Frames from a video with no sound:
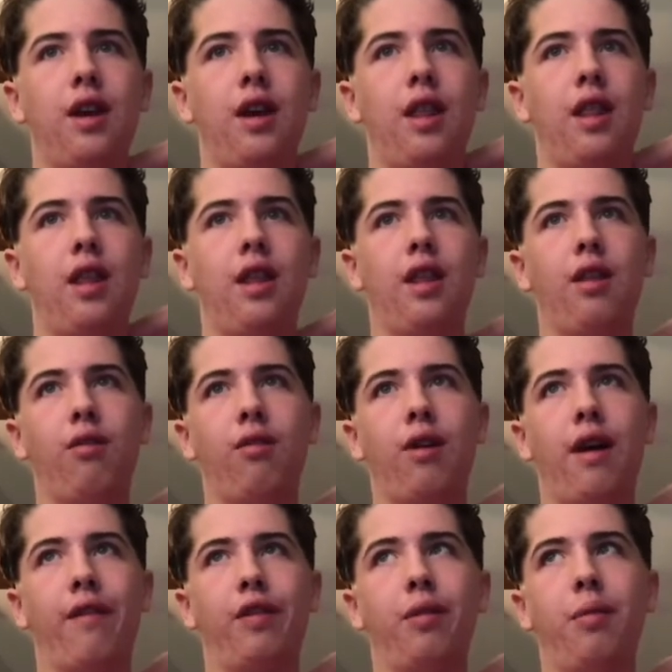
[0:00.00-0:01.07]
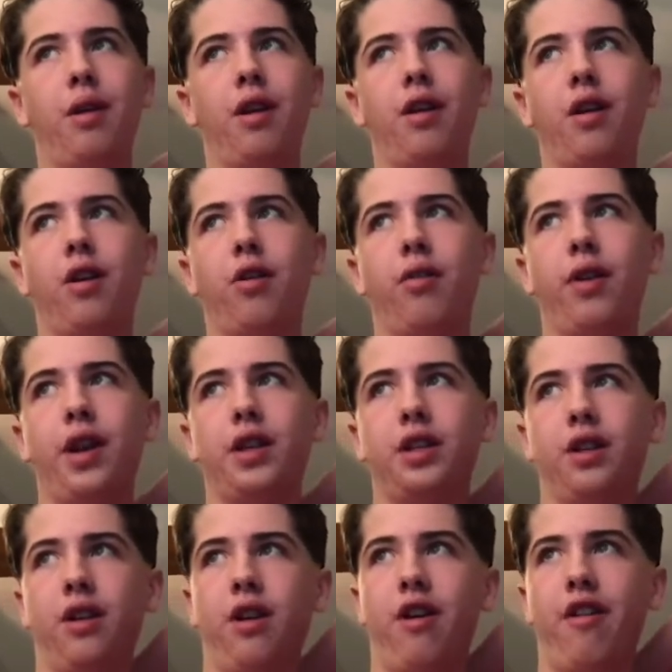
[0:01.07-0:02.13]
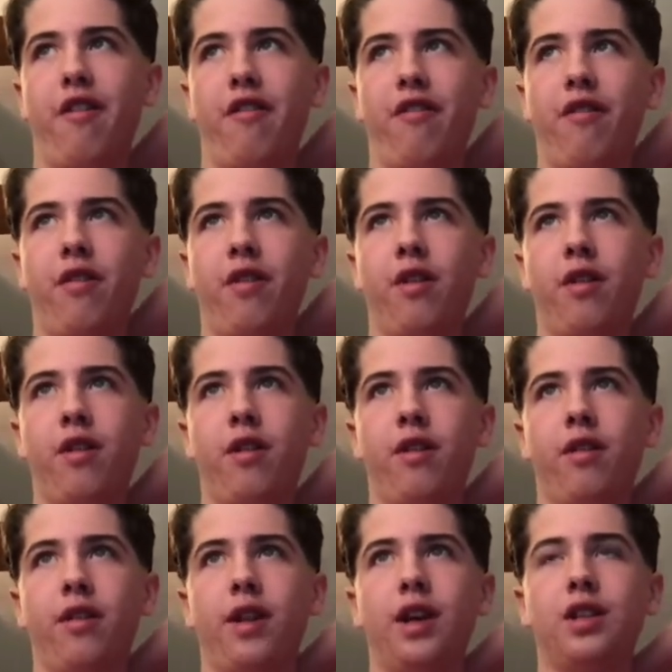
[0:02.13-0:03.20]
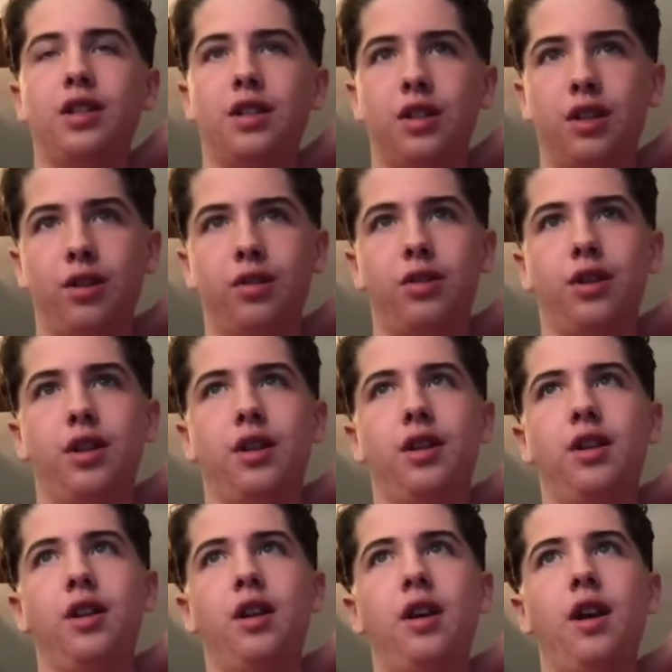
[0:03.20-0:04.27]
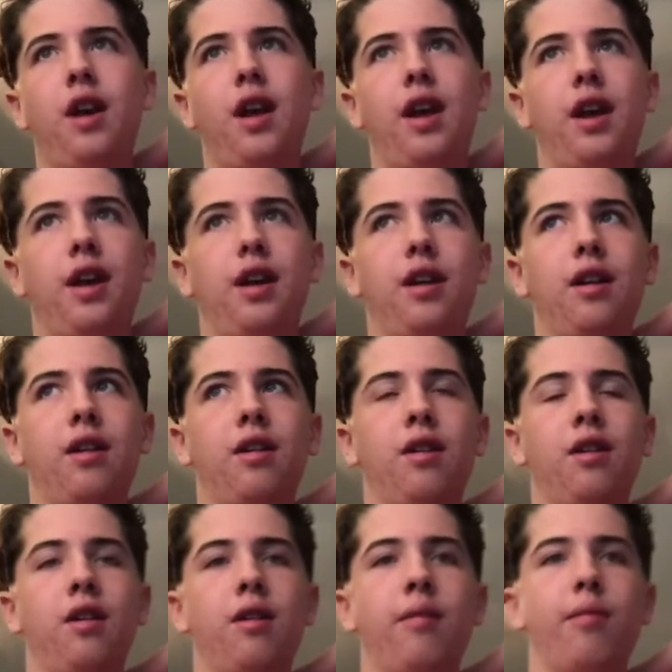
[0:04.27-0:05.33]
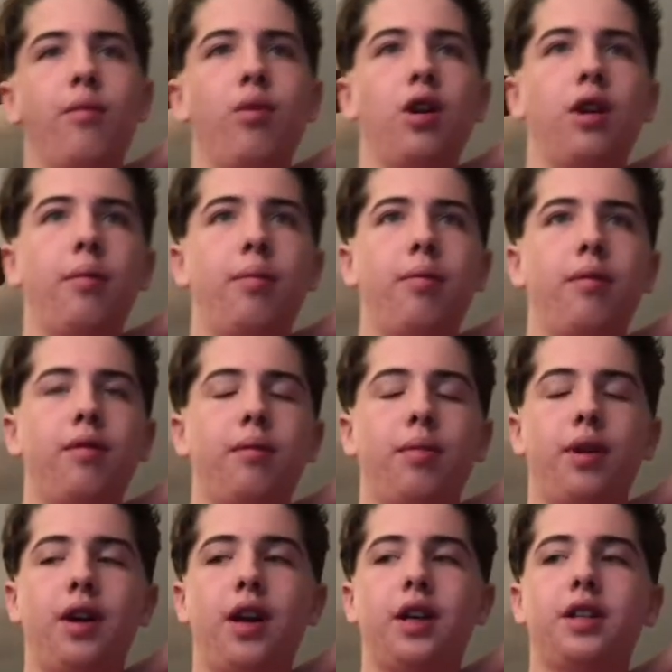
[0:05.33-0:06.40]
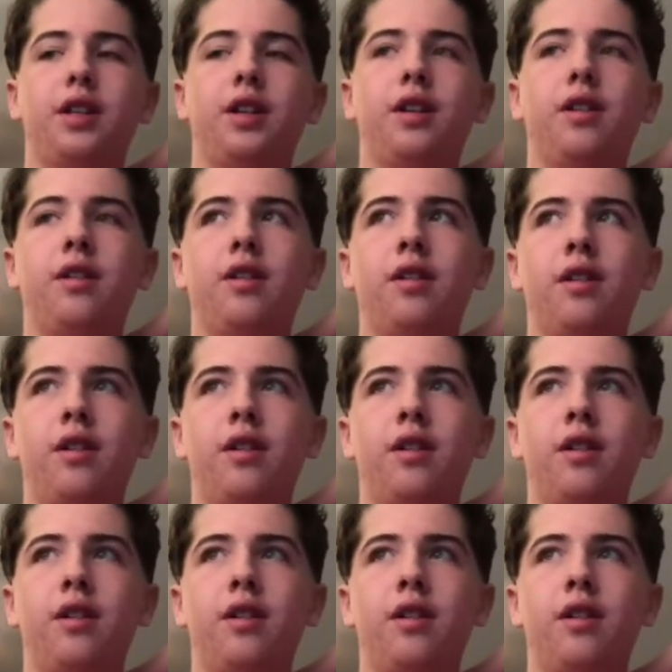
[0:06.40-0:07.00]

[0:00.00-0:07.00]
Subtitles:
And then there will have to be a creation of less children and more production